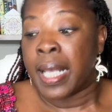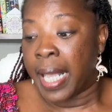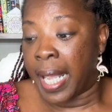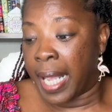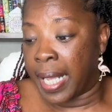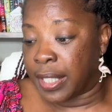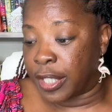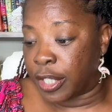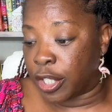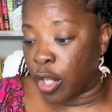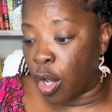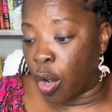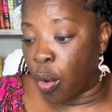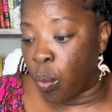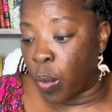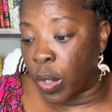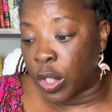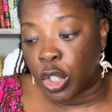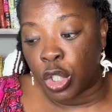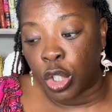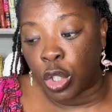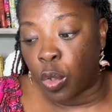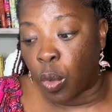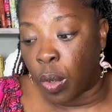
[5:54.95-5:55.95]
And so
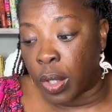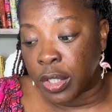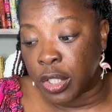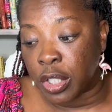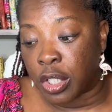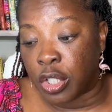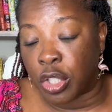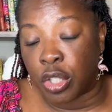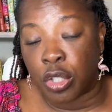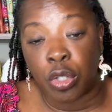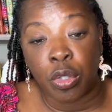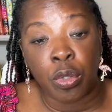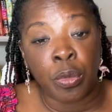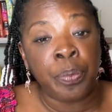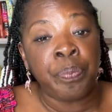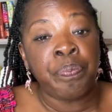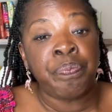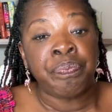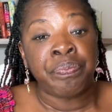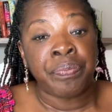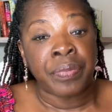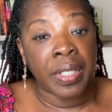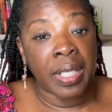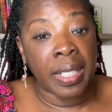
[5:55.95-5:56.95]
what you're going to do
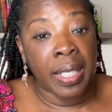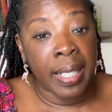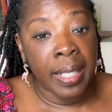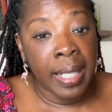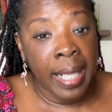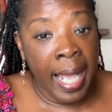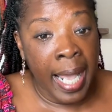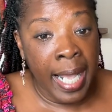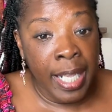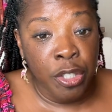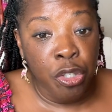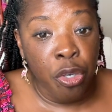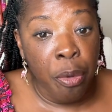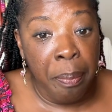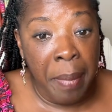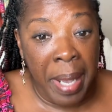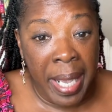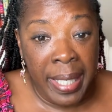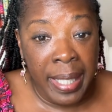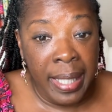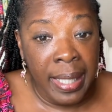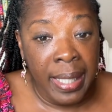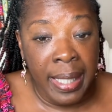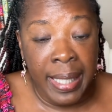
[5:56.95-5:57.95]
as you're
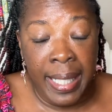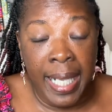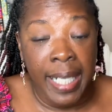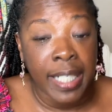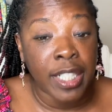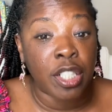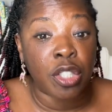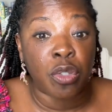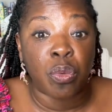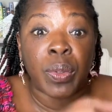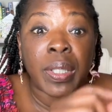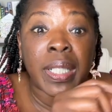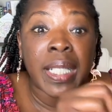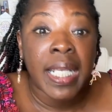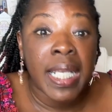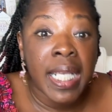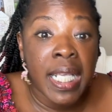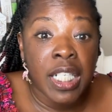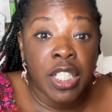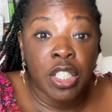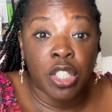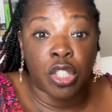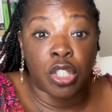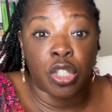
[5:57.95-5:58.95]
making connections with
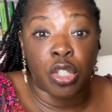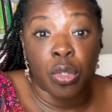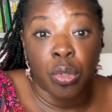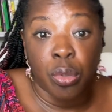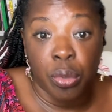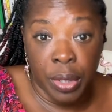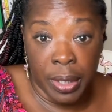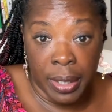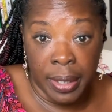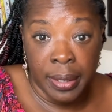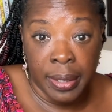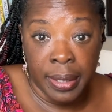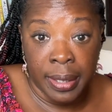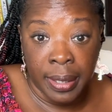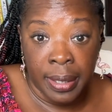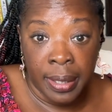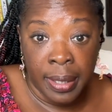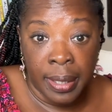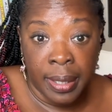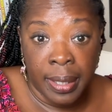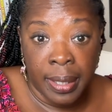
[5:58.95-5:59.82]
each student,